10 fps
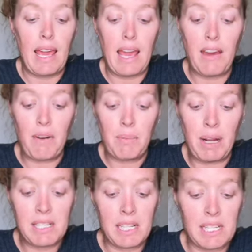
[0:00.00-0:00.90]
if I'm
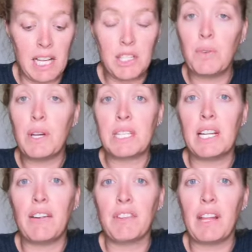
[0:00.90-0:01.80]
not successful, it's
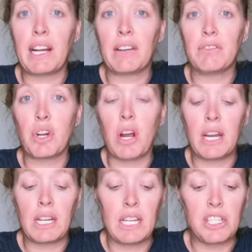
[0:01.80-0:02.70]
not for lack of
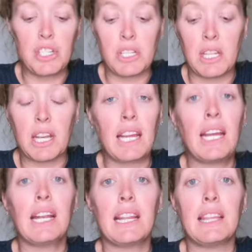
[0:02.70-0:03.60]
trying. It's just that,
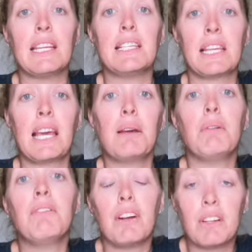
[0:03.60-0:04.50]
again, these can
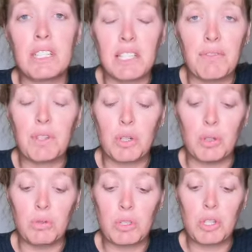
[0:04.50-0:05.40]
be very
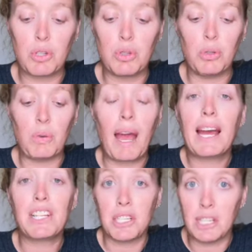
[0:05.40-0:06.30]
difficult to
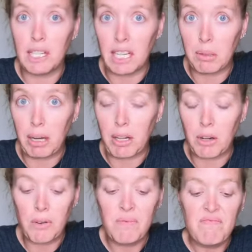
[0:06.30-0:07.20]
hatch in an
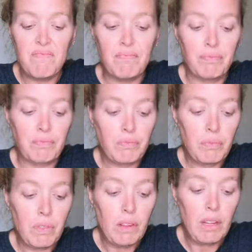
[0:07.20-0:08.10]
incubator.
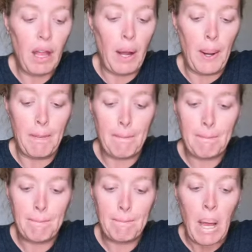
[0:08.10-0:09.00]

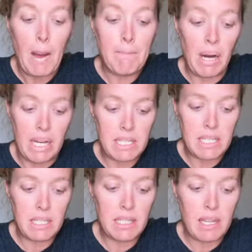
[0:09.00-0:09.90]
But